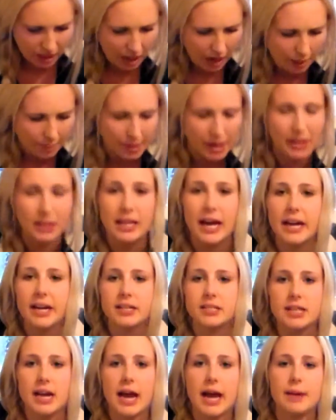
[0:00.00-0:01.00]
A lot
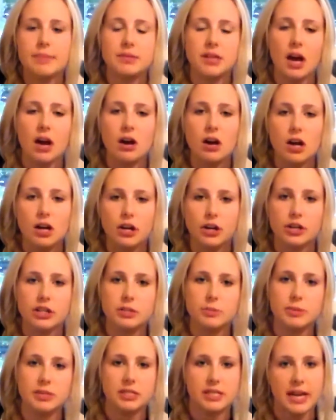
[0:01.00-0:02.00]
of times our hunger
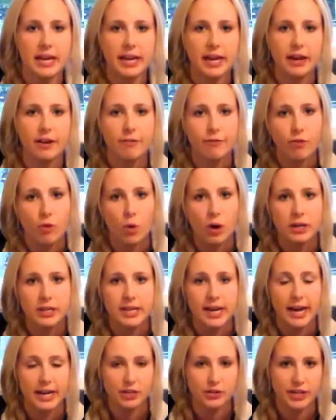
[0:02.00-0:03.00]
is mistaken for
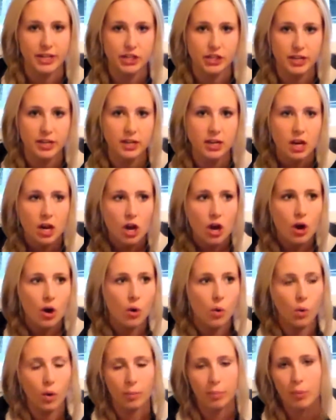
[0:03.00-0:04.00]
dehydration
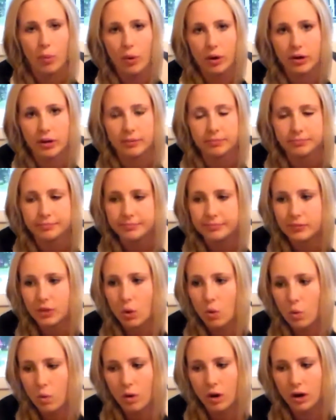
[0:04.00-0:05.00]
or boredom
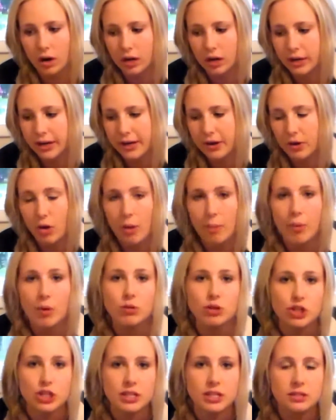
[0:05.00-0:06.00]
or, you know,
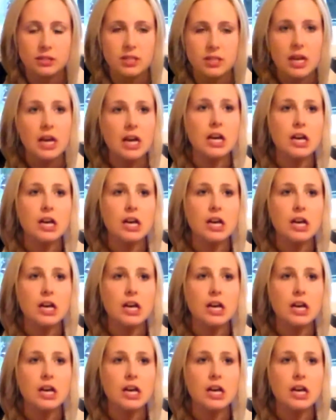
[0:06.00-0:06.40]
emotions.